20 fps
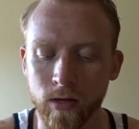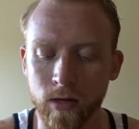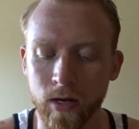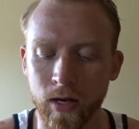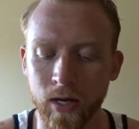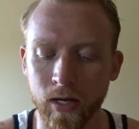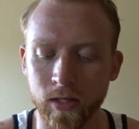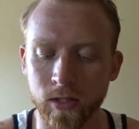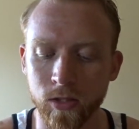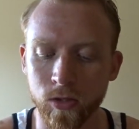
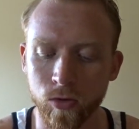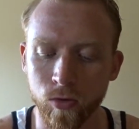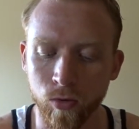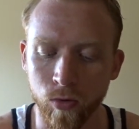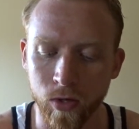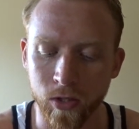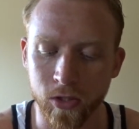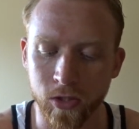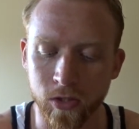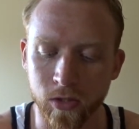Next
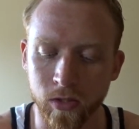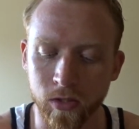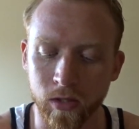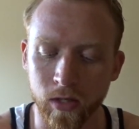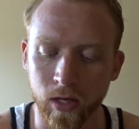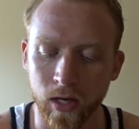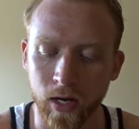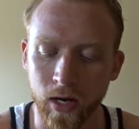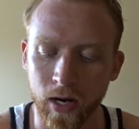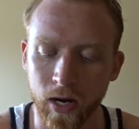
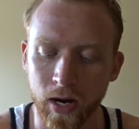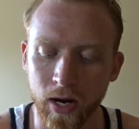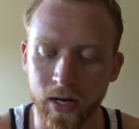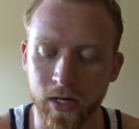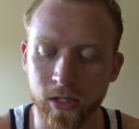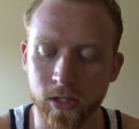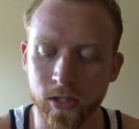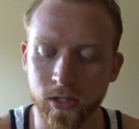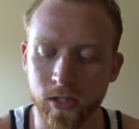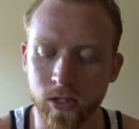question, can
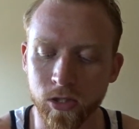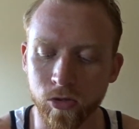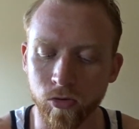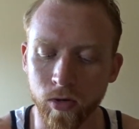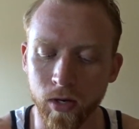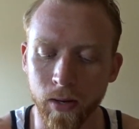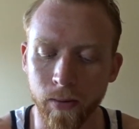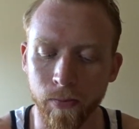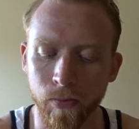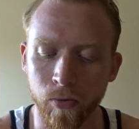I just
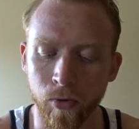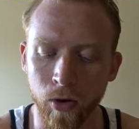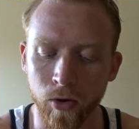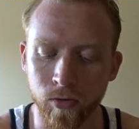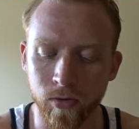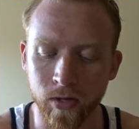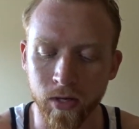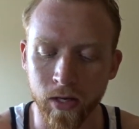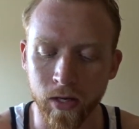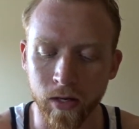drink
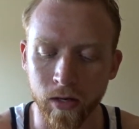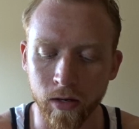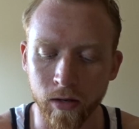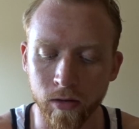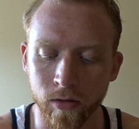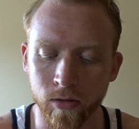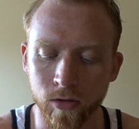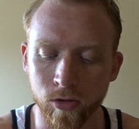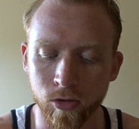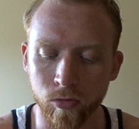protein
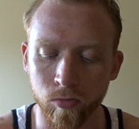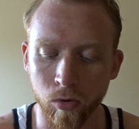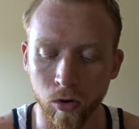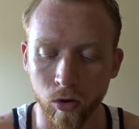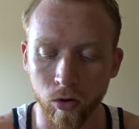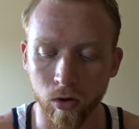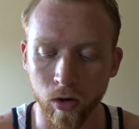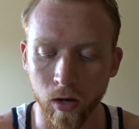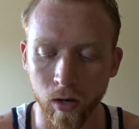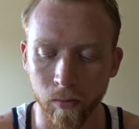to
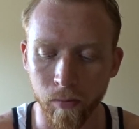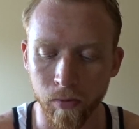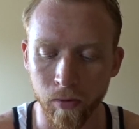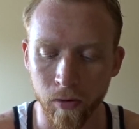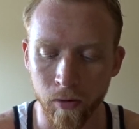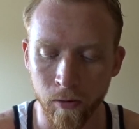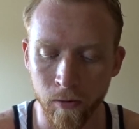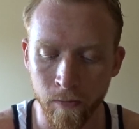bulk up?